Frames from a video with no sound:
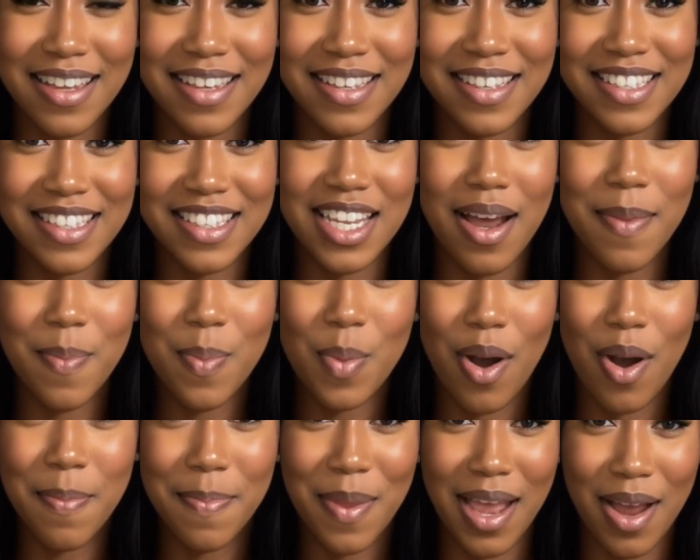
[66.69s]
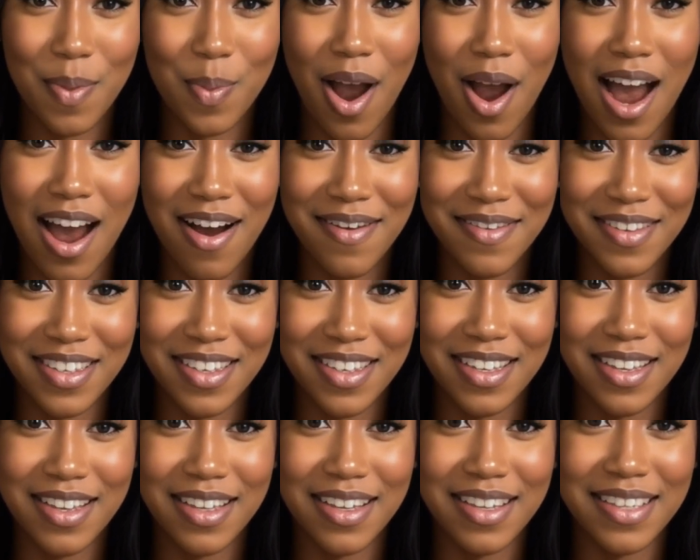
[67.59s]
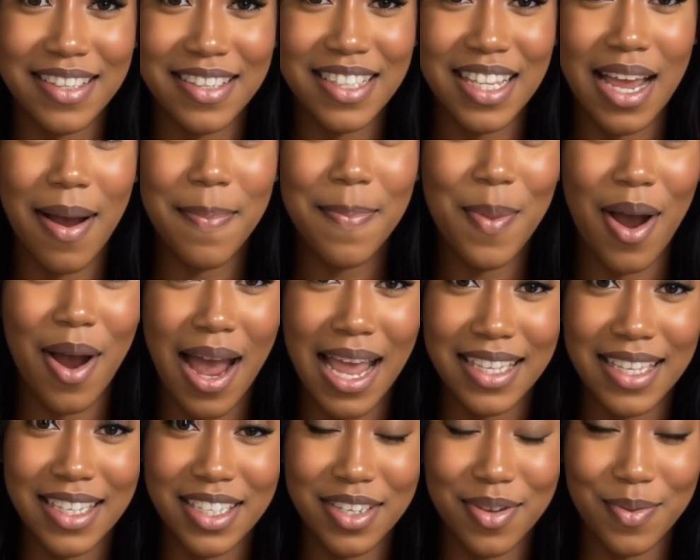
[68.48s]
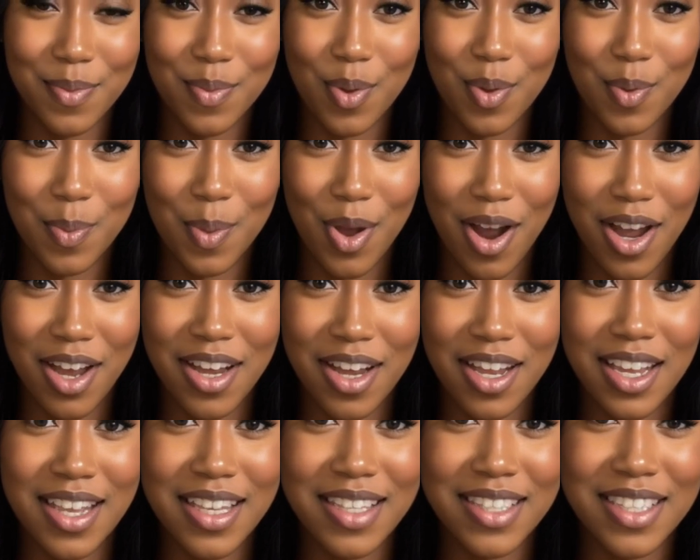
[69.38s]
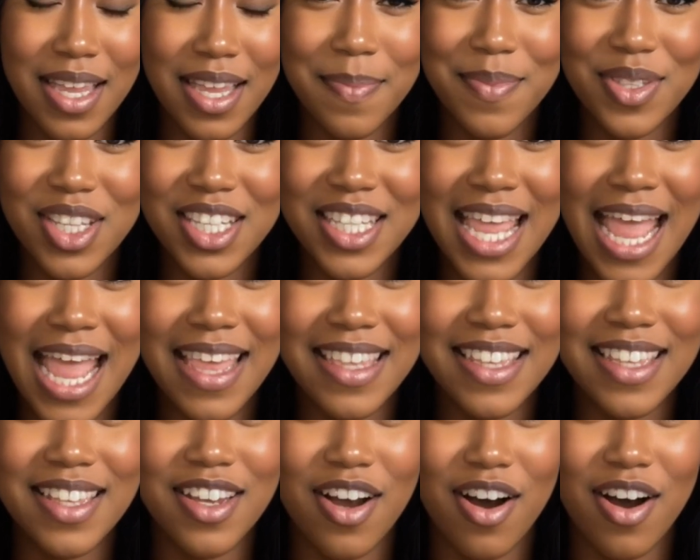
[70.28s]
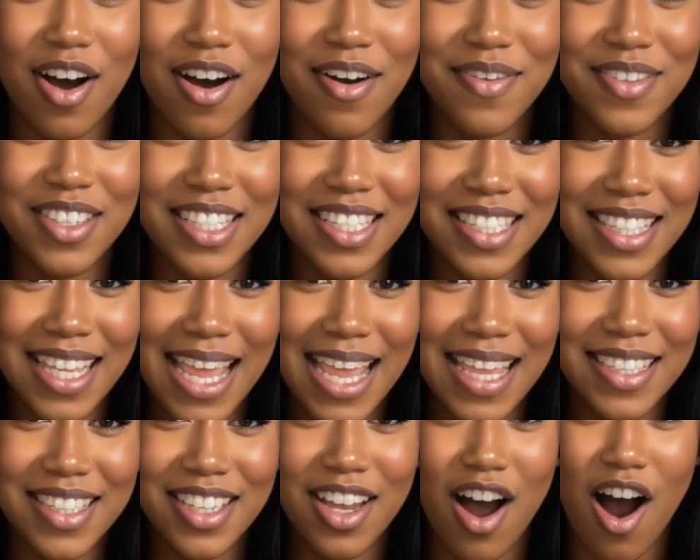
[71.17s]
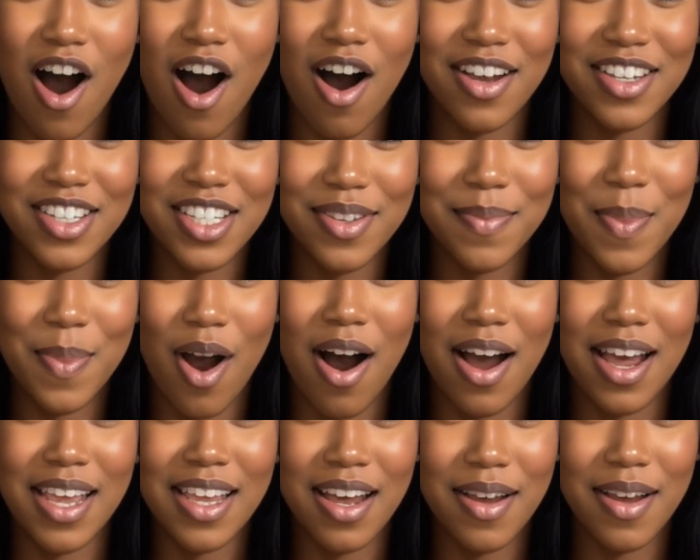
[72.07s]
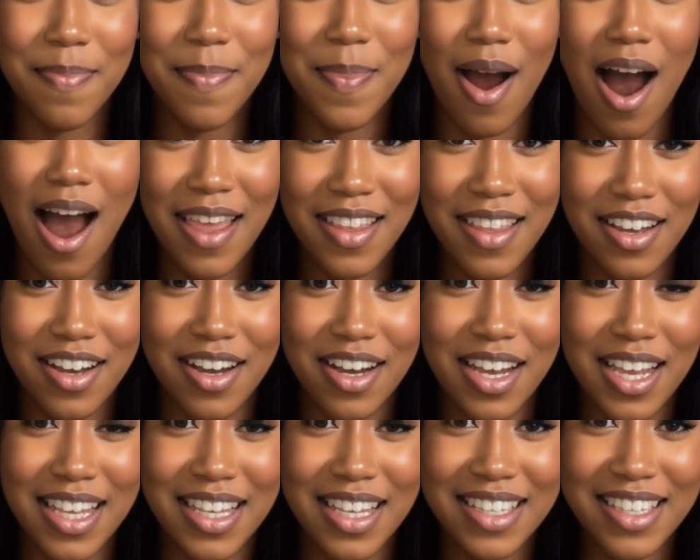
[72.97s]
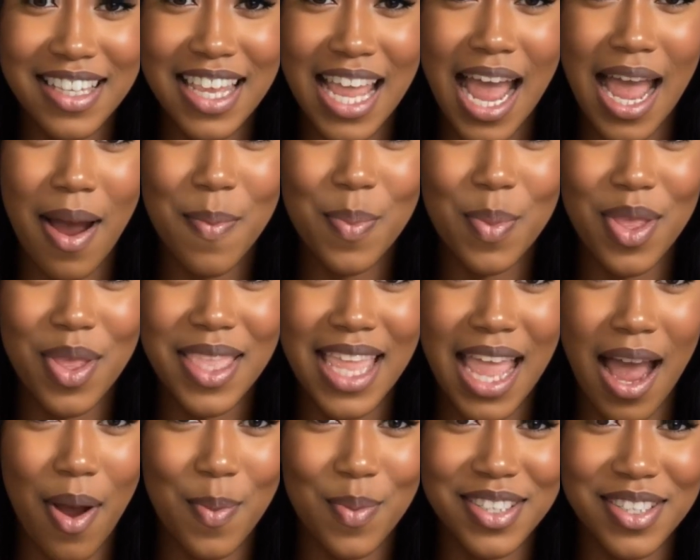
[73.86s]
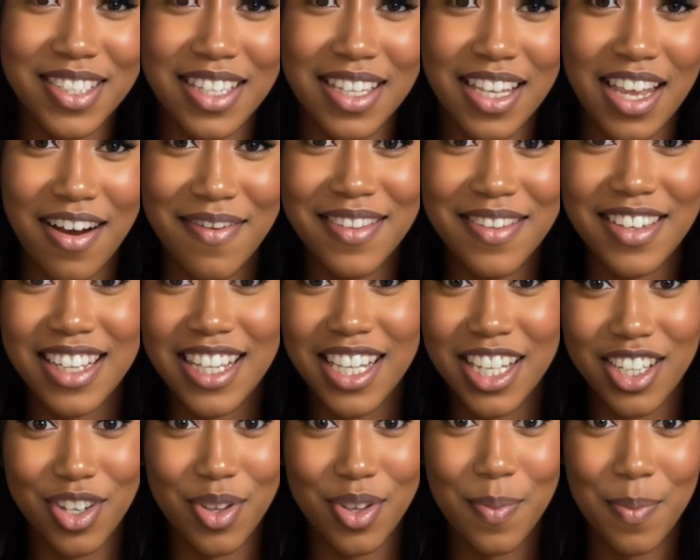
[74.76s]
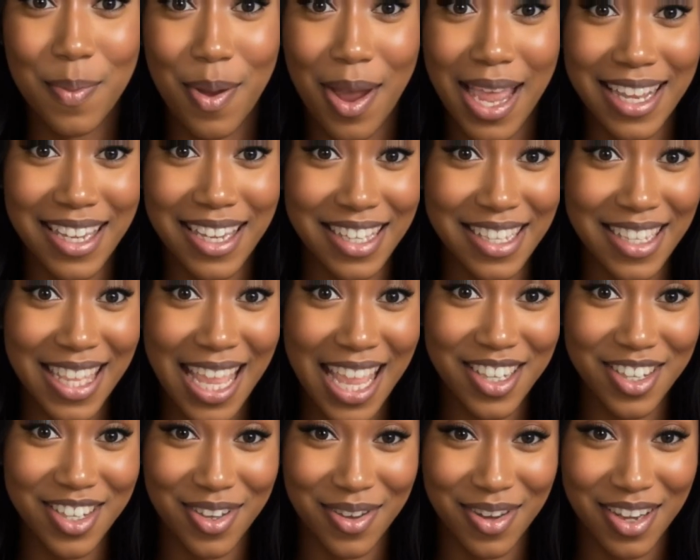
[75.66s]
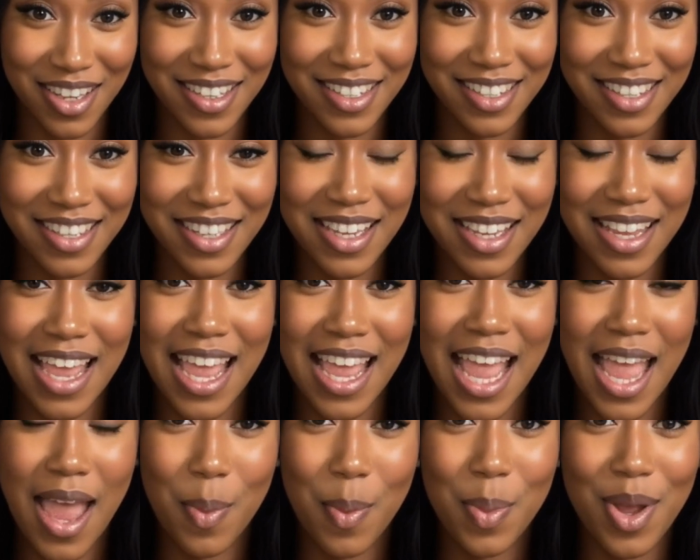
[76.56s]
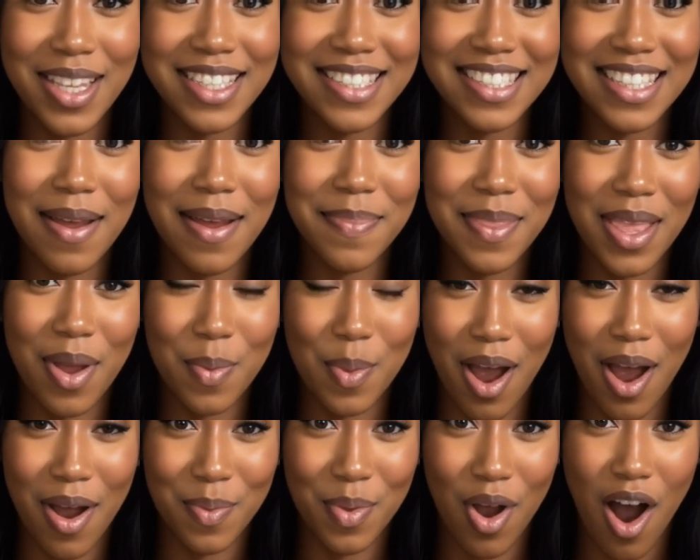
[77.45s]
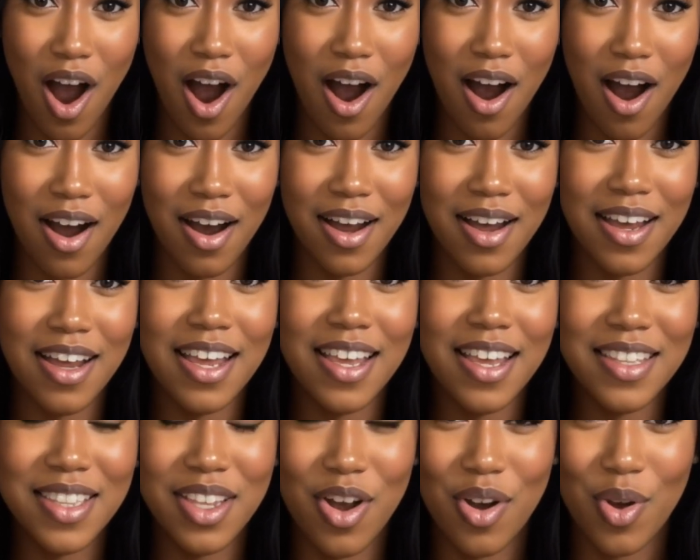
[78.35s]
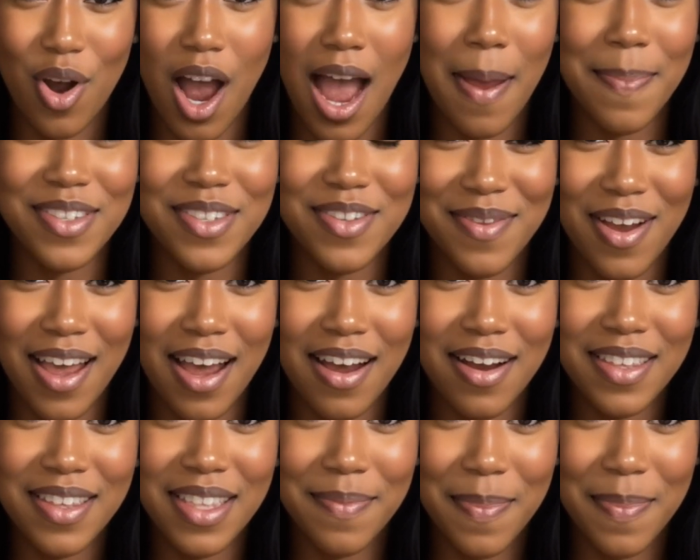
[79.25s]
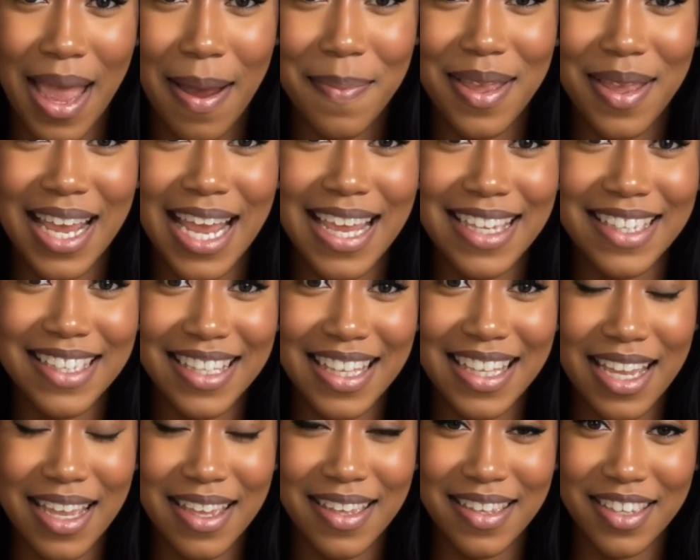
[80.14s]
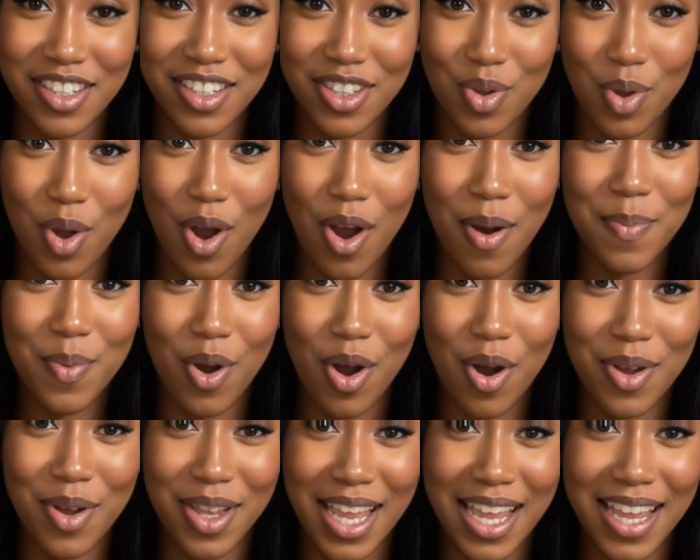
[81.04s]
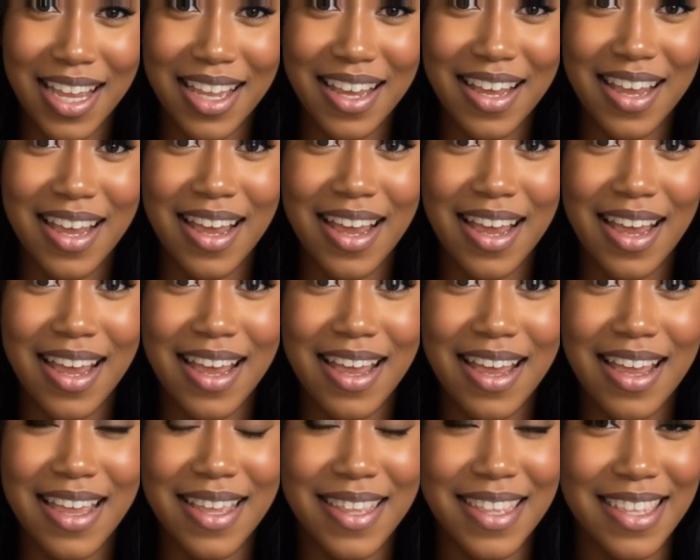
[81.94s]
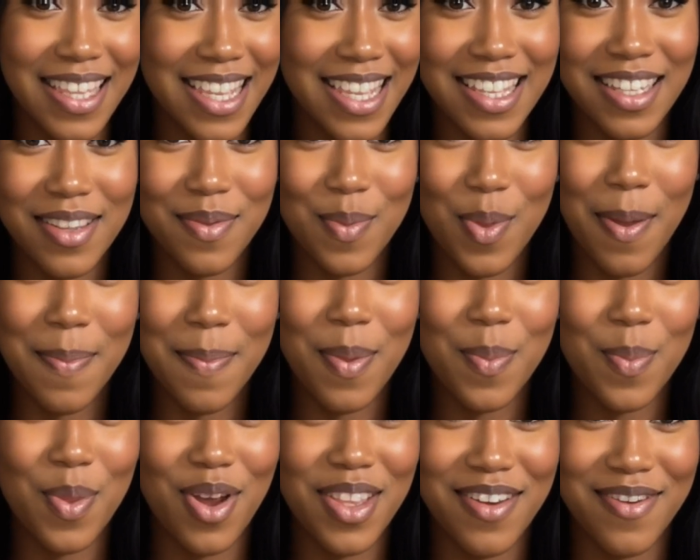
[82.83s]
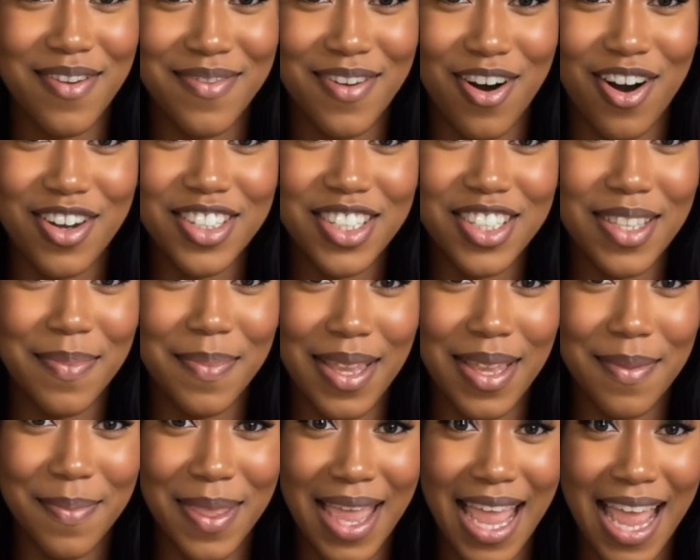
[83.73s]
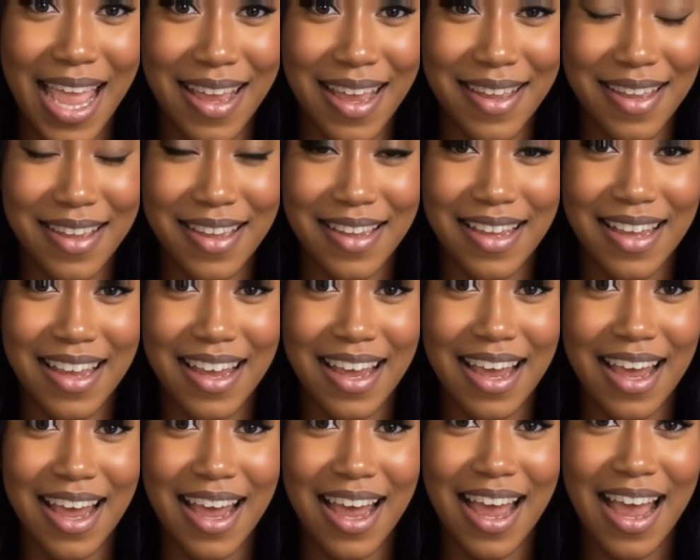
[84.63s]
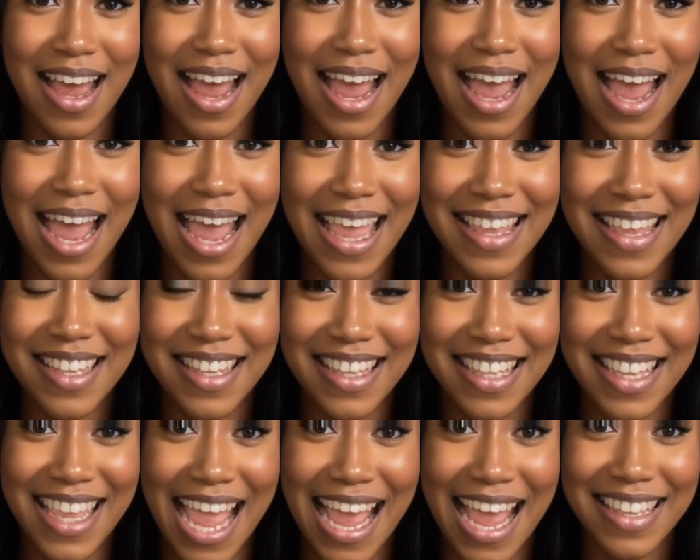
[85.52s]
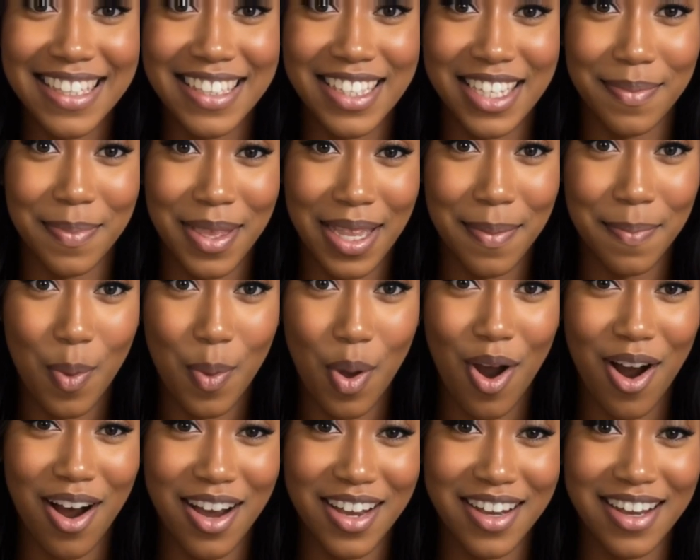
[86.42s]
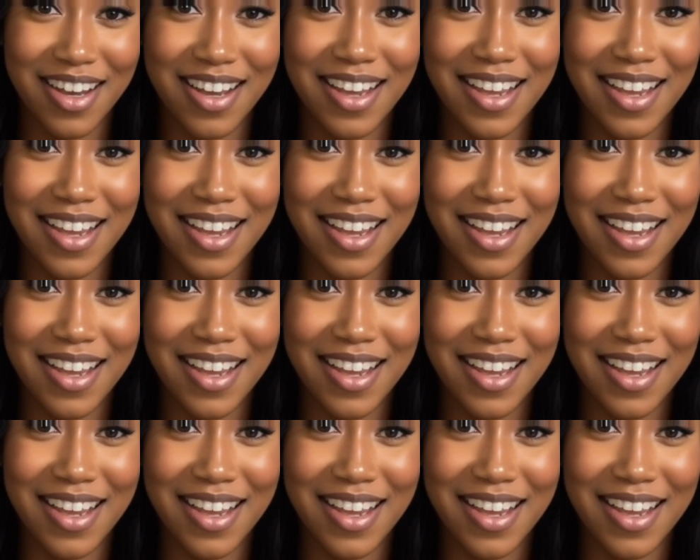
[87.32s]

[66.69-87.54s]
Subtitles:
Some were midwives, some practiced root work, some just had the nerve to stand tall, smart, and unbothered in a time when that was enough to get you branded dangerous. And when something went wrong, the crops failed, the baby got sick, the storm rolled in, these women were the first to be blamed and the last to be mourned.